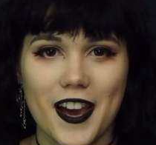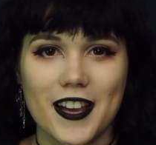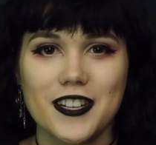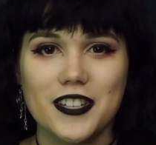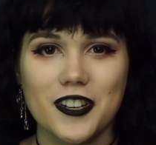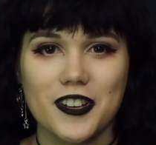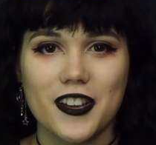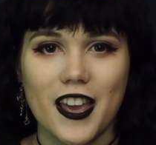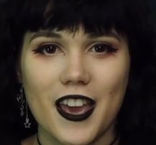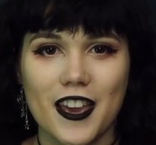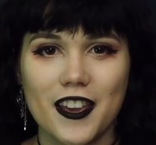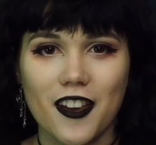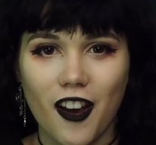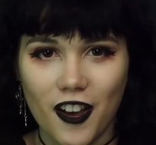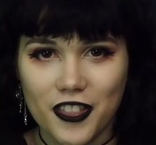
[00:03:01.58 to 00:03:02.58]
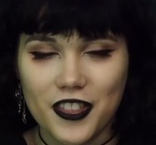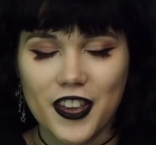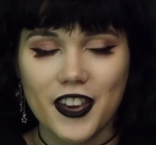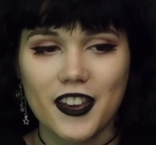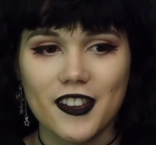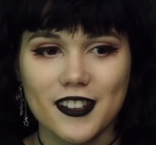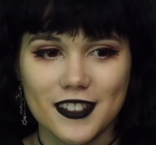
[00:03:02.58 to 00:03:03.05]
I took a
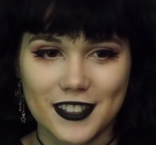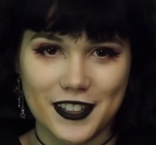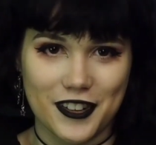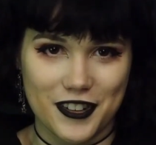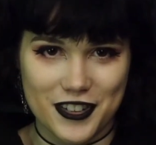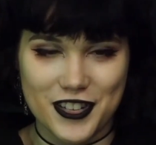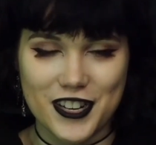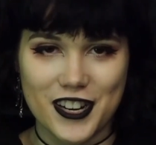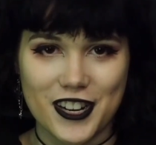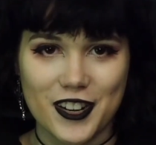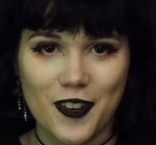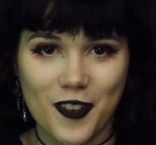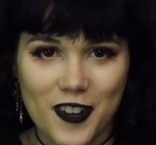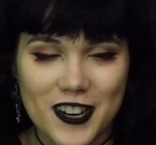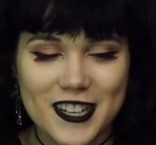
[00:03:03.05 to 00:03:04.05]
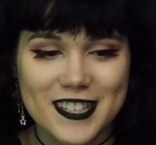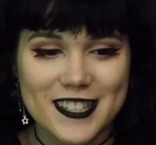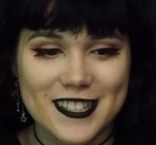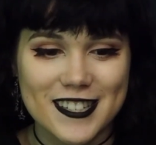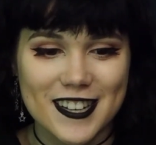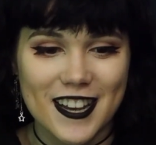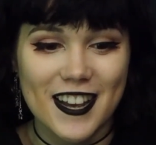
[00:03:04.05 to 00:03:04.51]
Gothic literature course
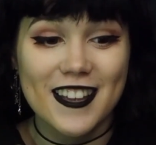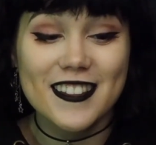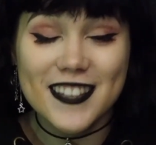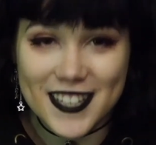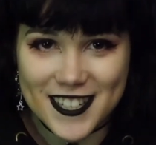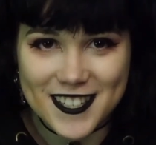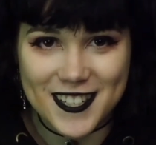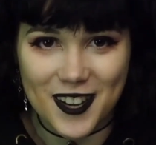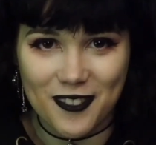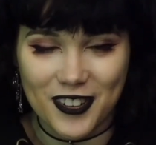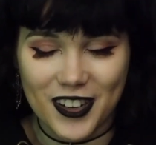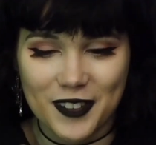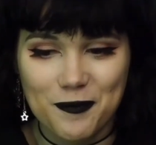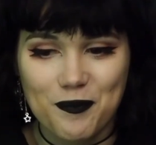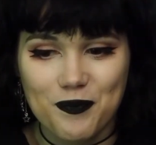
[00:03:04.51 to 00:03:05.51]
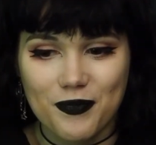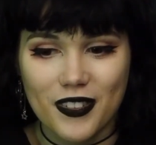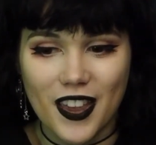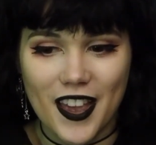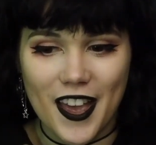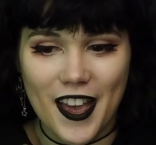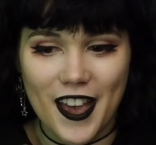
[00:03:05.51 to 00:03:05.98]
this summer,
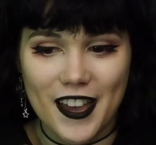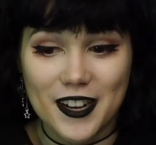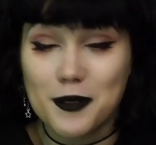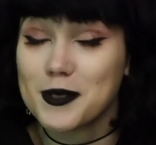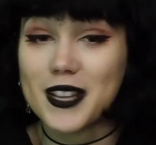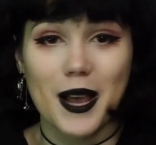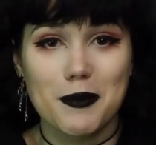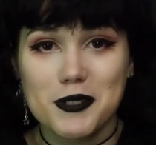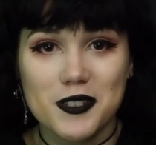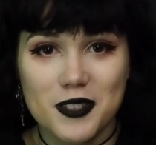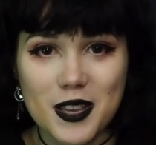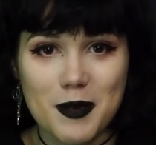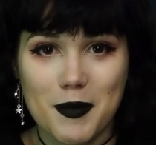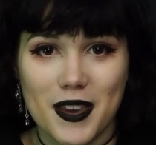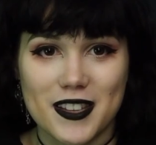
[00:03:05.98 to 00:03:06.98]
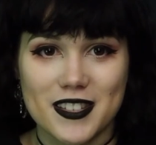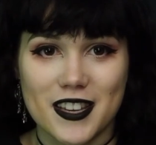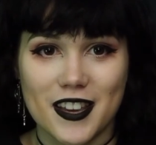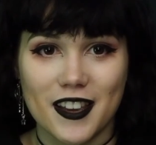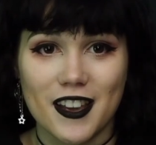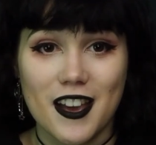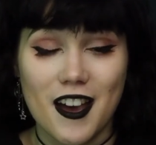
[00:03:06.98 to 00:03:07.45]
and it was absolutely
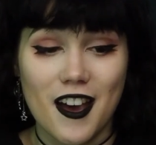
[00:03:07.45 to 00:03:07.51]
amazing.